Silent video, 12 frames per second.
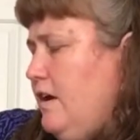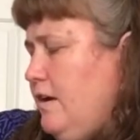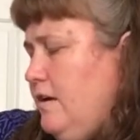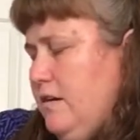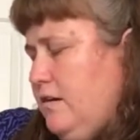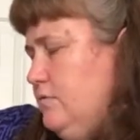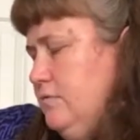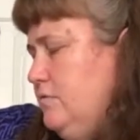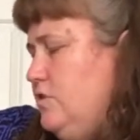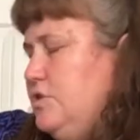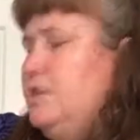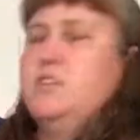and
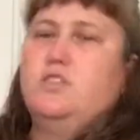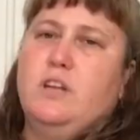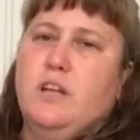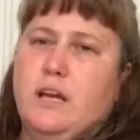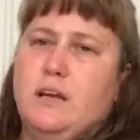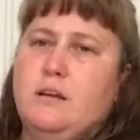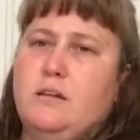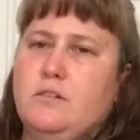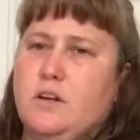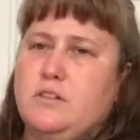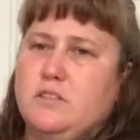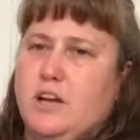just things you need,
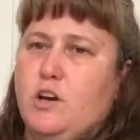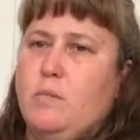non-standard.